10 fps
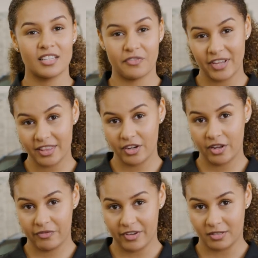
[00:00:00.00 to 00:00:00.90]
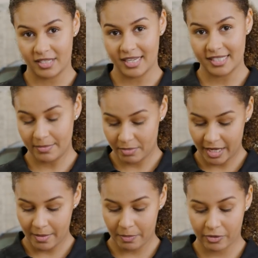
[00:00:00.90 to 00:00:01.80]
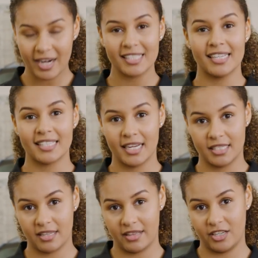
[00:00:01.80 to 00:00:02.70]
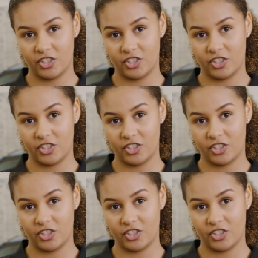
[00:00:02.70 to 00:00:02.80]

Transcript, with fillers: To fit the new filter, simply press it into the